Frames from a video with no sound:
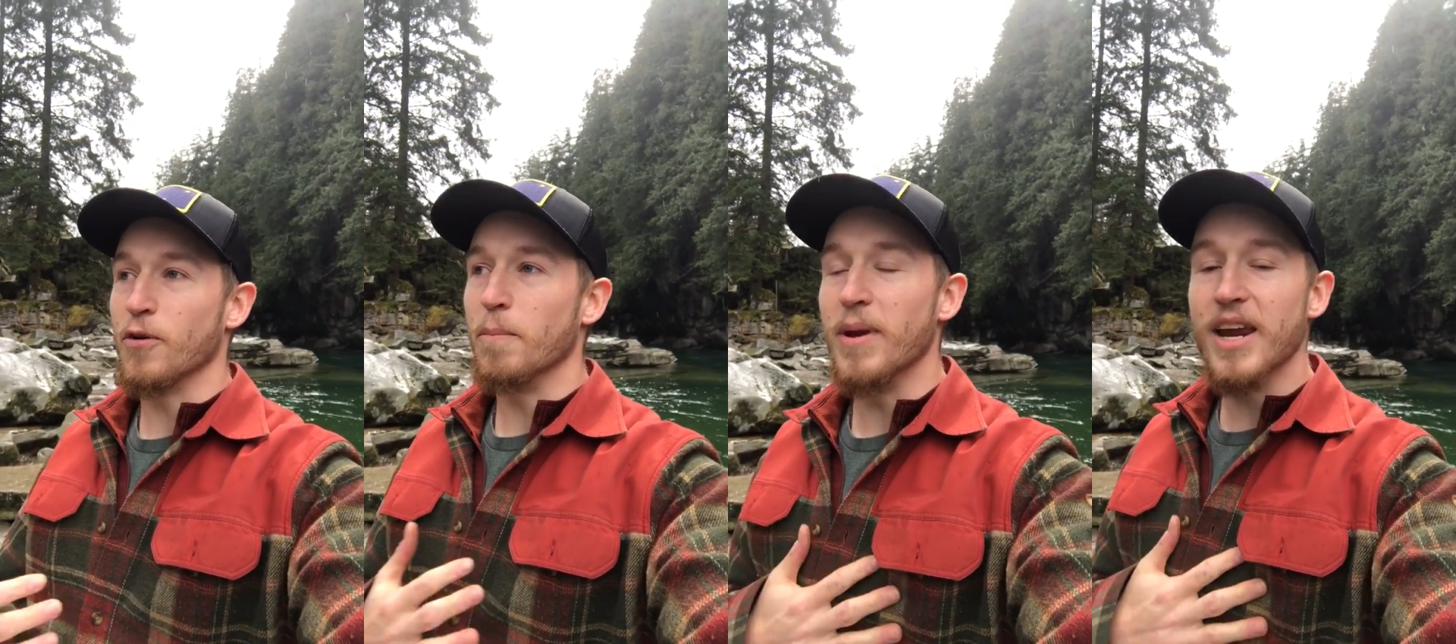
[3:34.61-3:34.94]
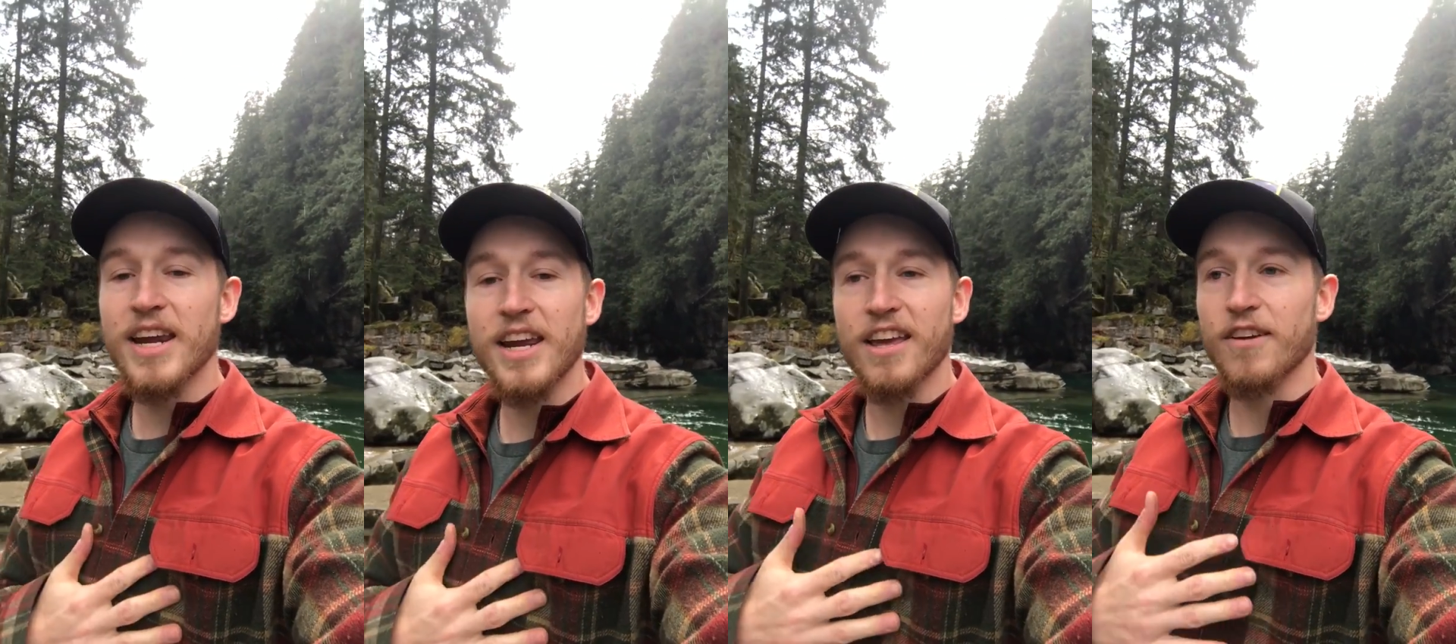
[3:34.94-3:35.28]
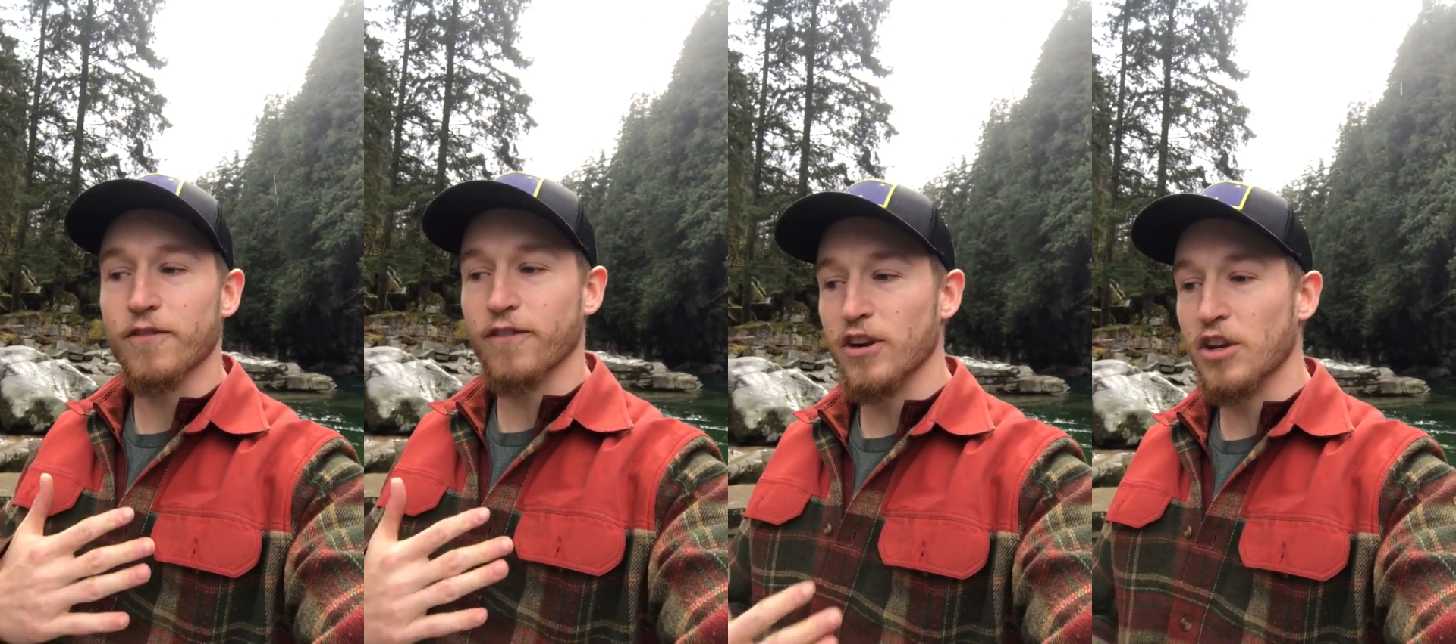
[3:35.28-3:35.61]
me
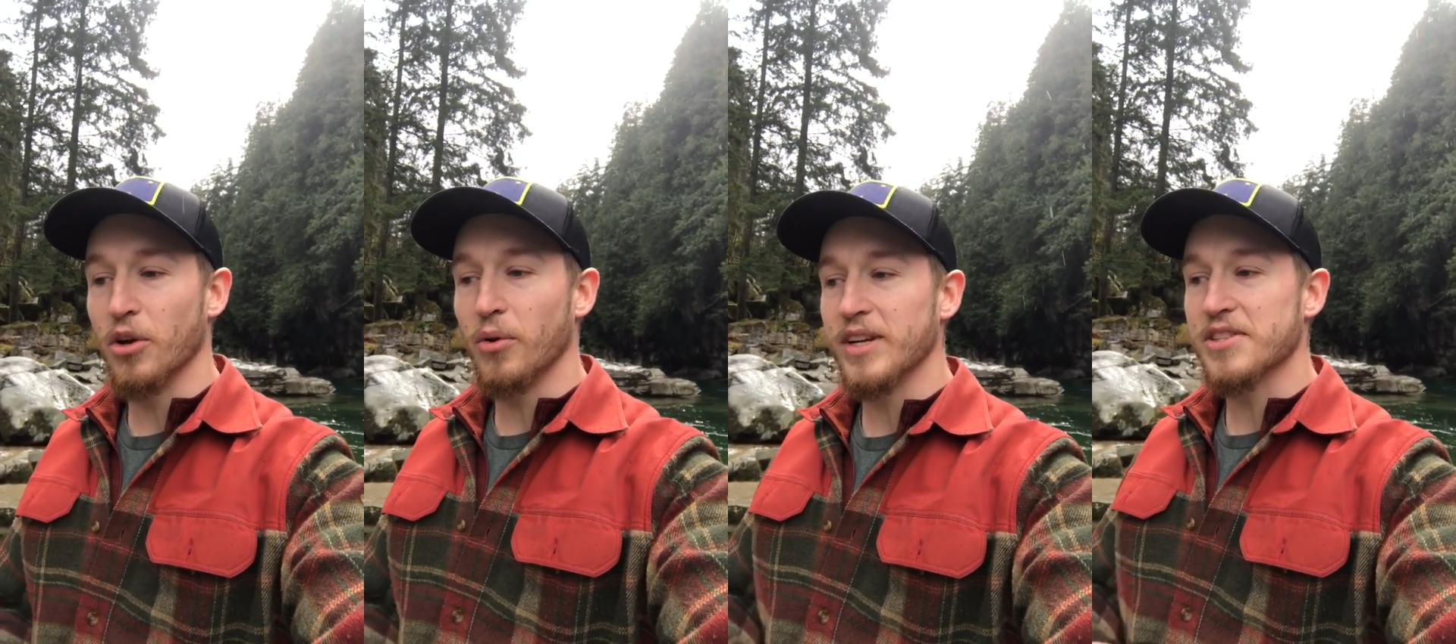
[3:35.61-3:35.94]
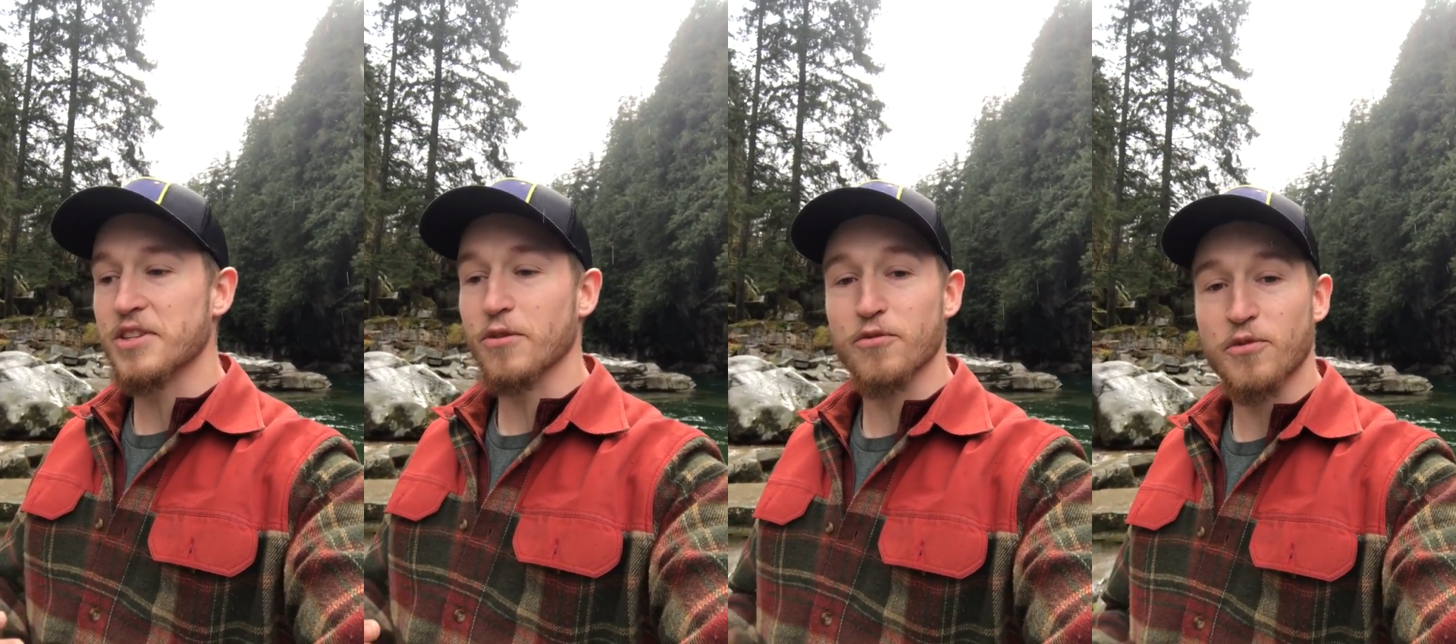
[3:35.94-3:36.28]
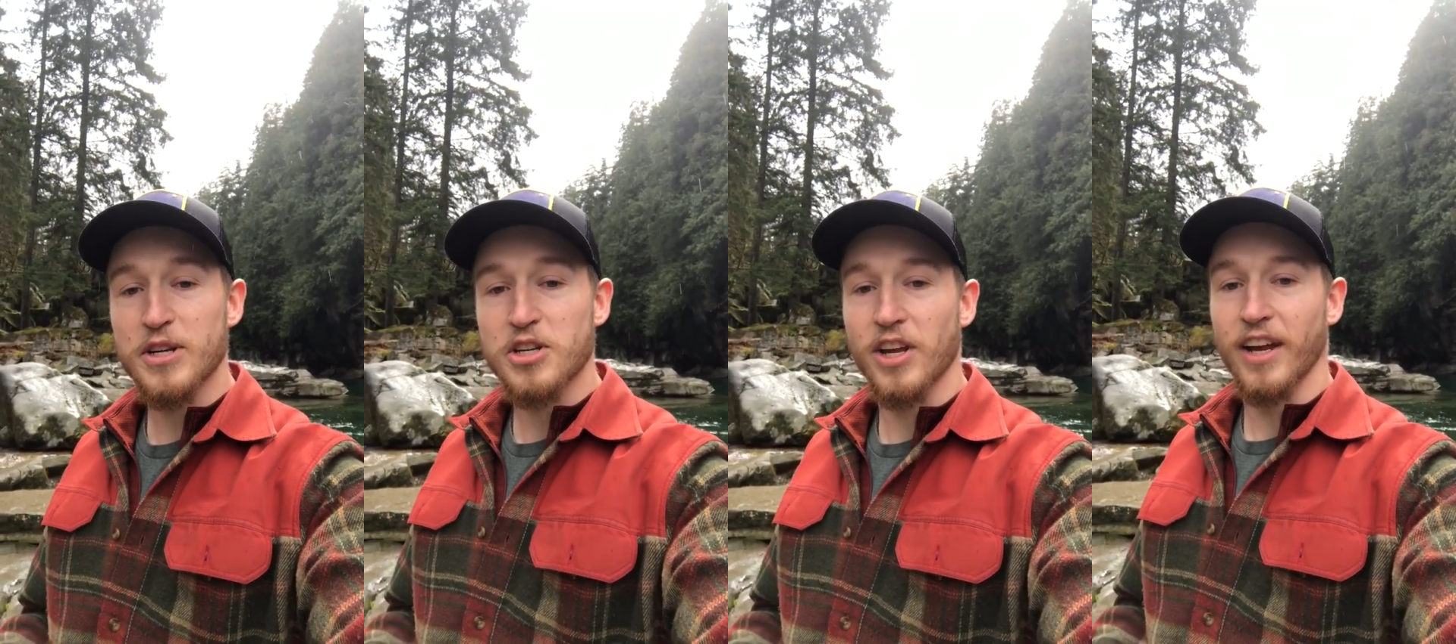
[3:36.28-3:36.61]
and for you is
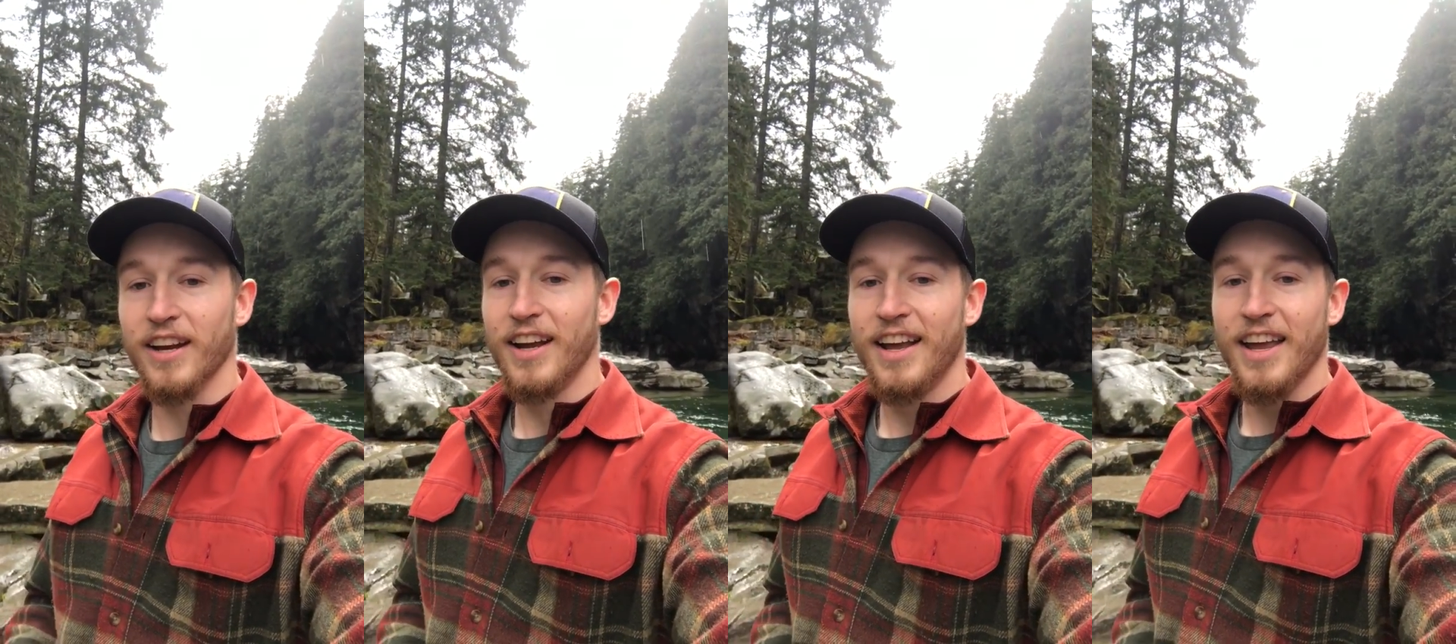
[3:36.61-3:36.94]
sufficient.